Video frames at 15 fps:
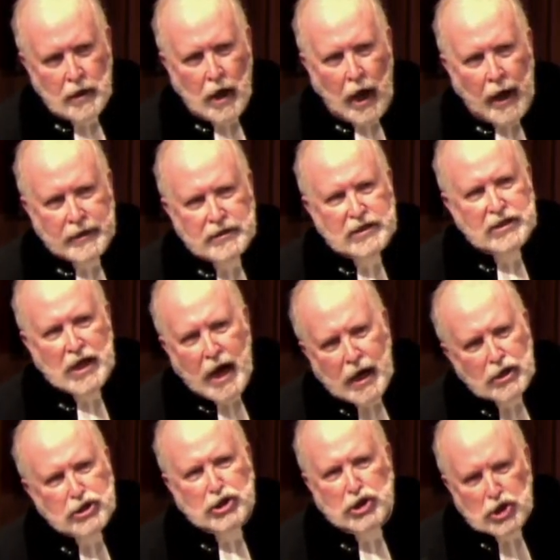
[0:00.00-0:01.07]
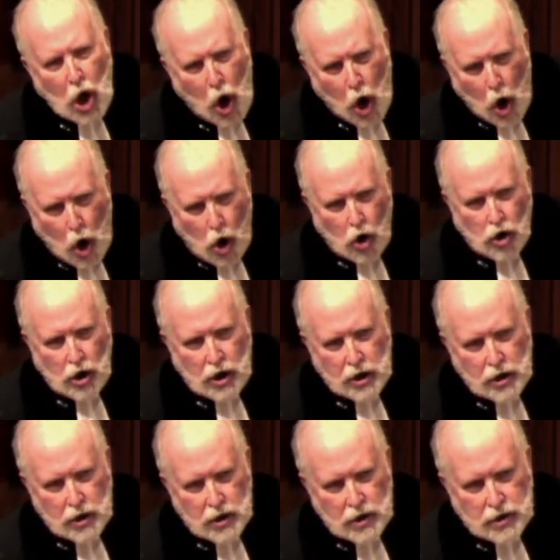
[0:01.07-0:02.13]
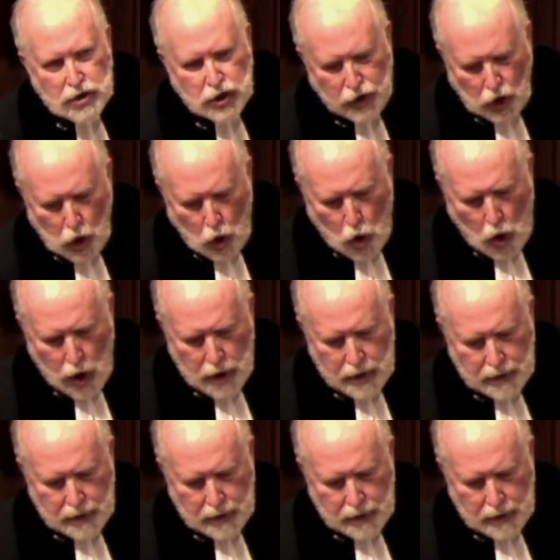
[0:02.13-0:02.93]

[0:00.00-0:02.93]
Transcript: and sang a song to the Lord.